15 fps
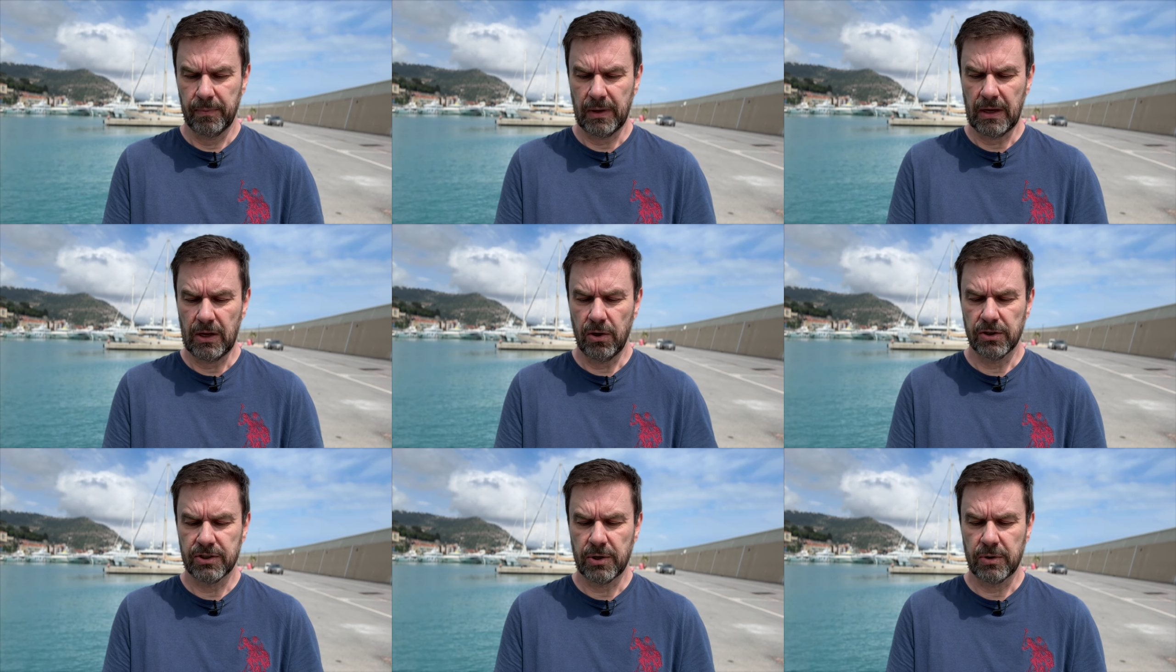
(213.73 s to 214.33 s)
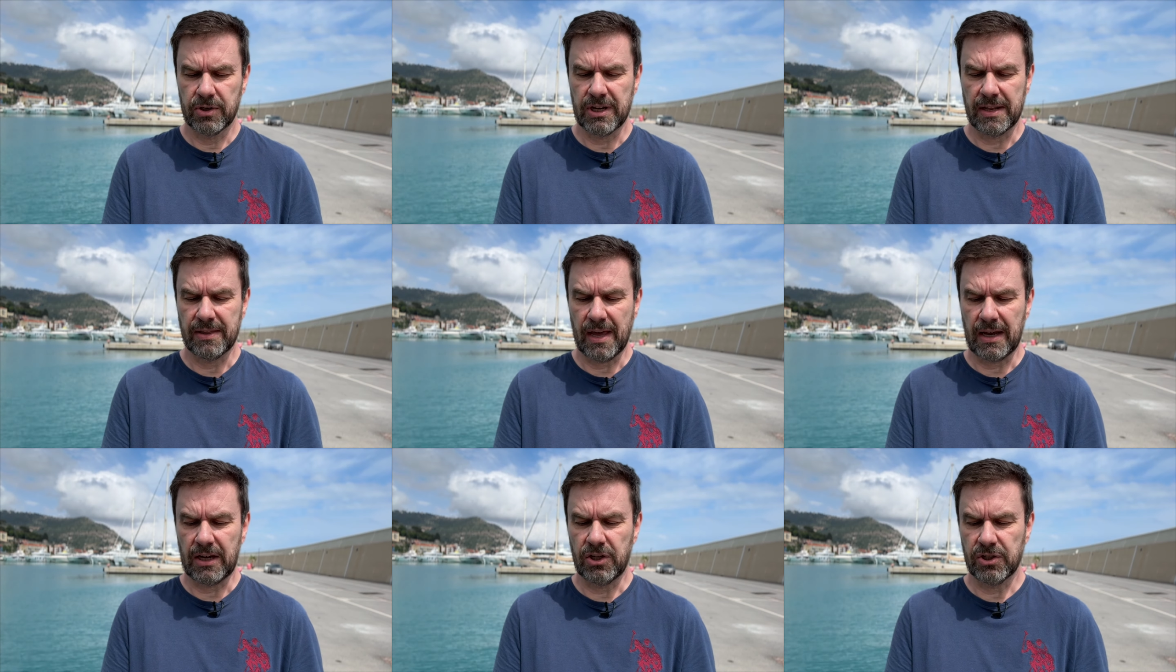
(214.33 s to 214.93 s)
He also said
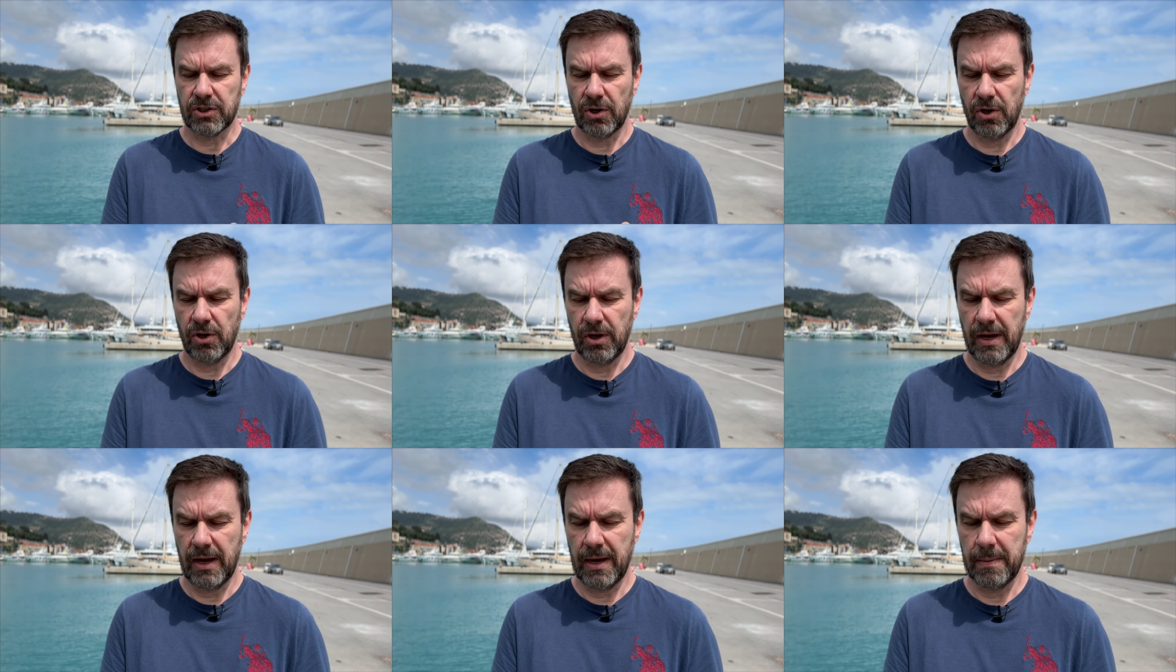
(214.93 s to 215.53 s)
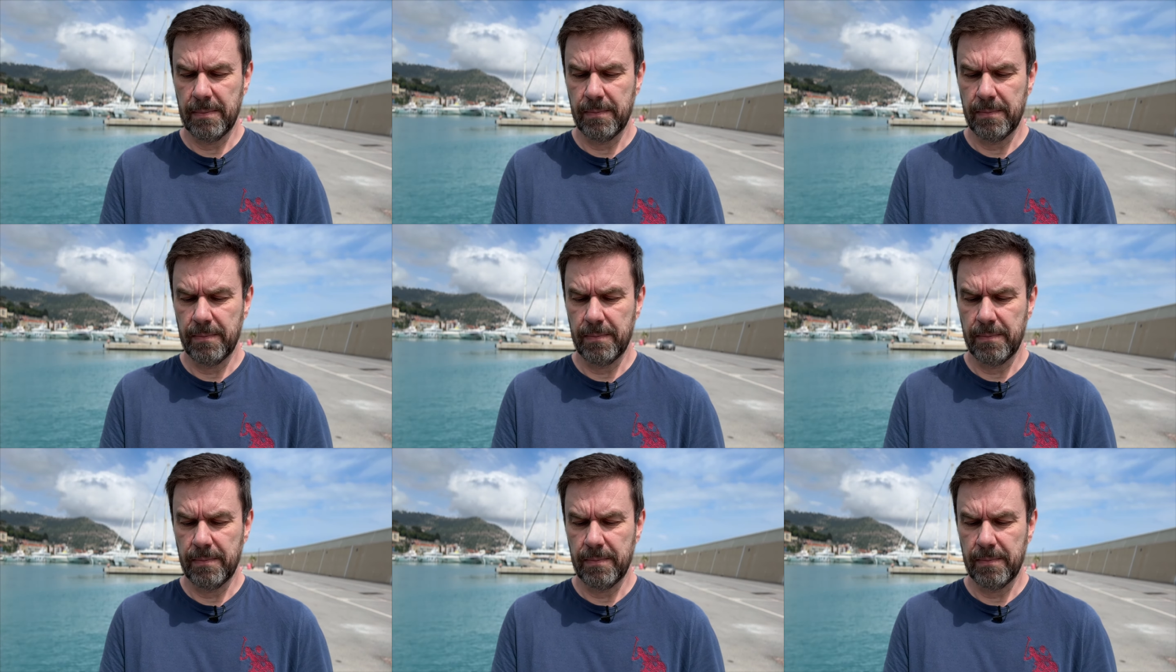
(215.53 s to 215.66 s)
that he saw